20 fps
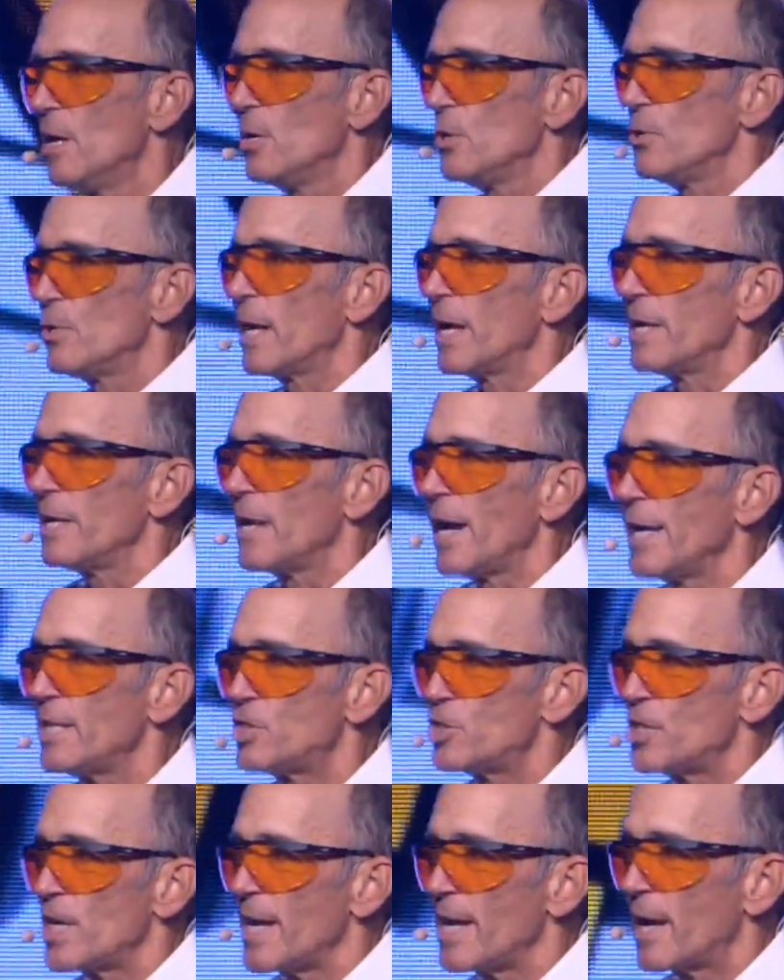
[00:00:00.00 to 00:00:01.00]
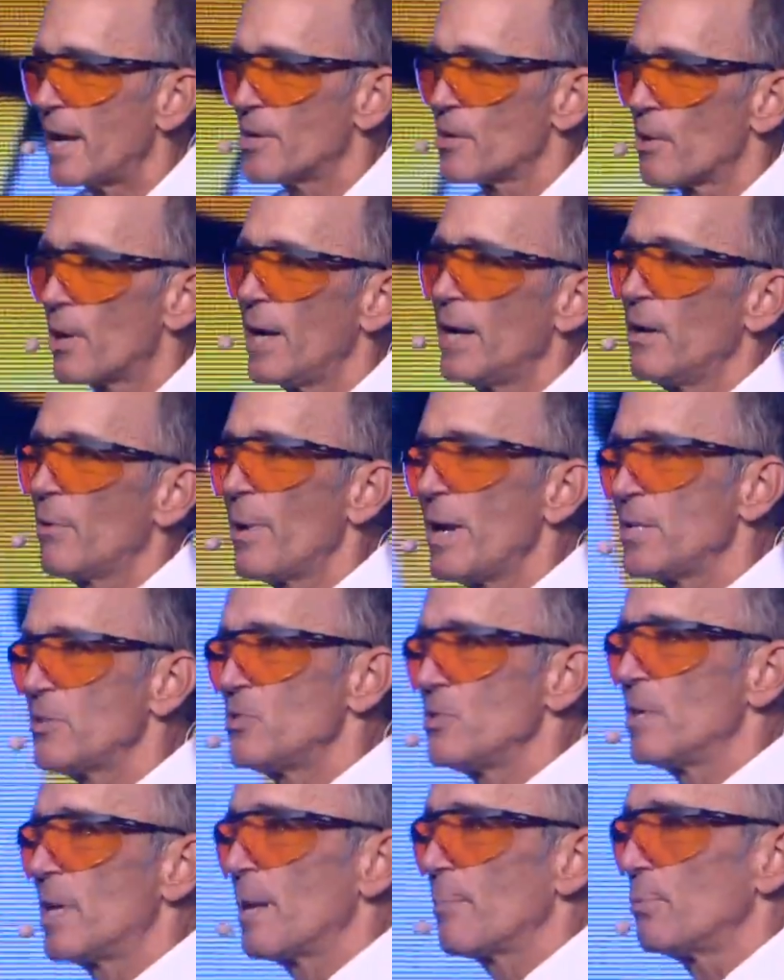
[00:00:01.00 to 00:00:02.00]
You got Night Shift on your
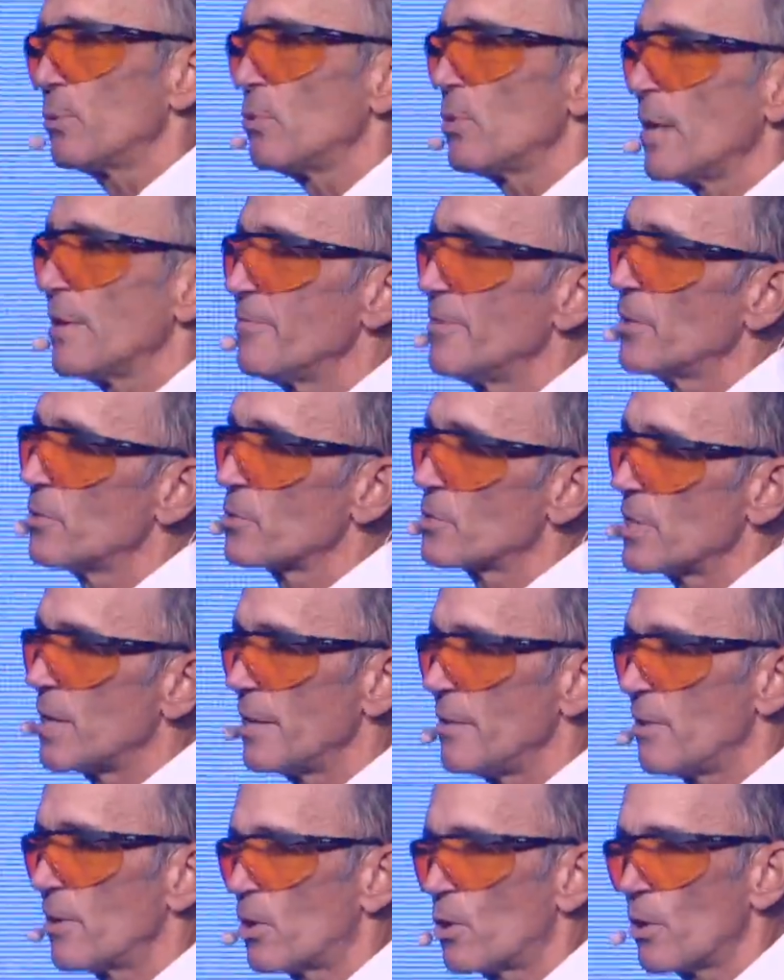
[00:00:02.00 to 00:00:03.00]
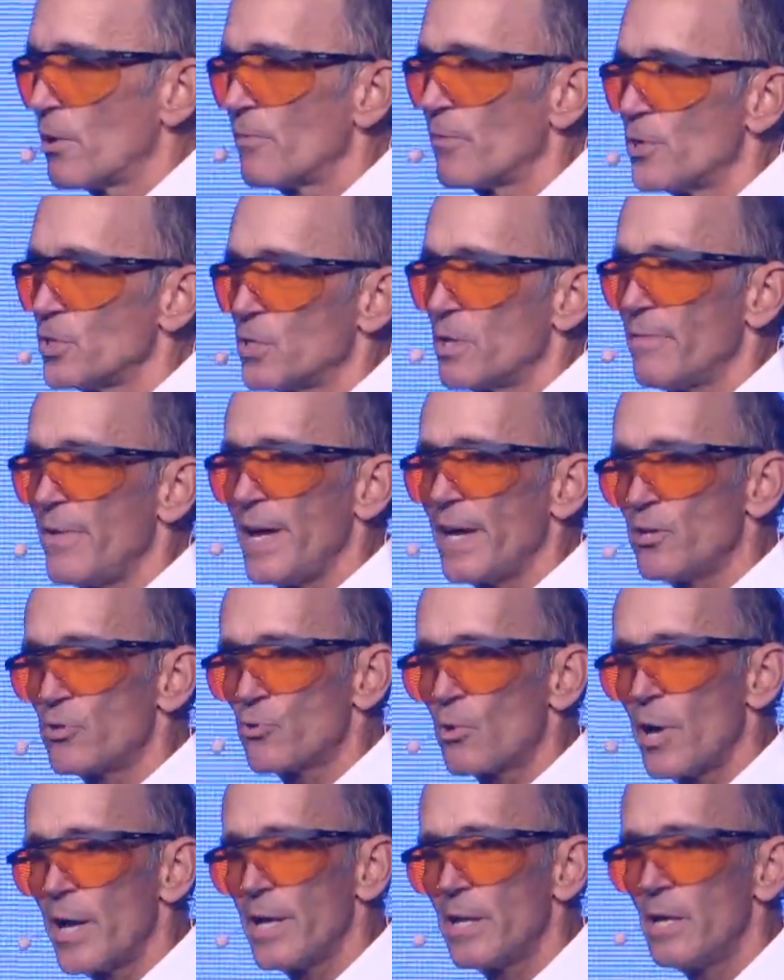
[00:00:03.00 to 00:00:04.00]
iOS. You got blue light filters on the current version of
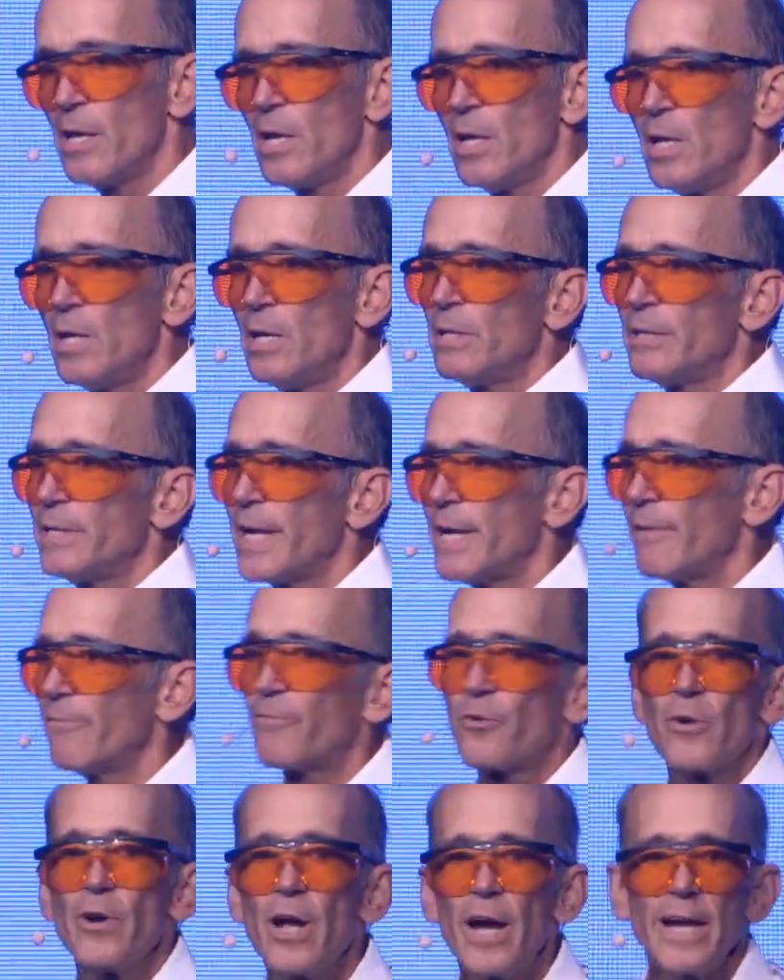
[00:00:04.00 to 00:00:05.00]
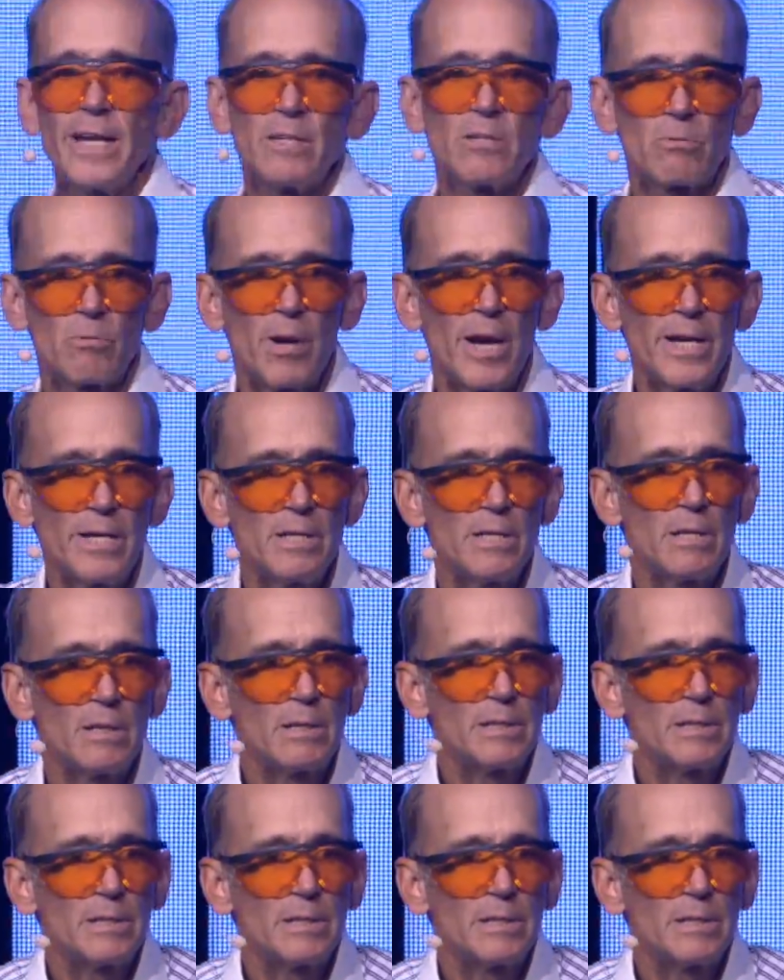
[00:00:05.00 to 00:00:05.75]
Android. They, for night, right?